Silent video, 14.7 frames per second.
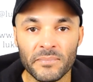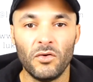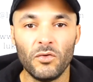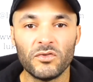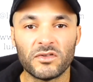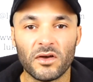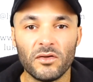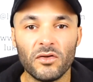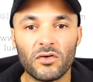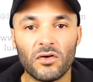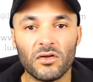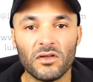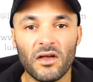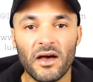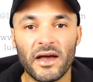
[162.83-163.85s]
Also look
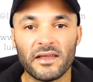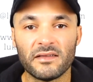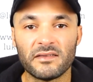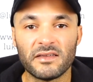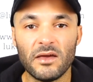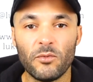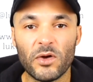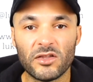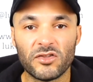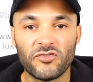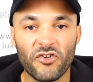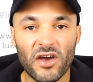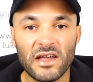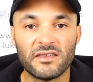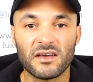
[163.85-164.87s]
online and see which
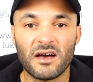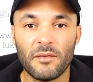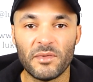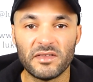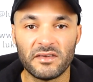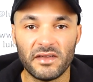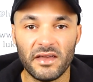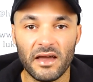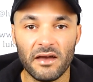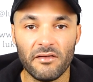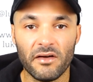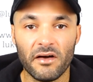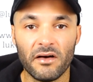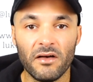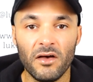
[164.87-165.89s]
trades are coming to the
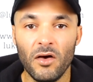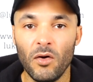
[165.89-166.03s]
area,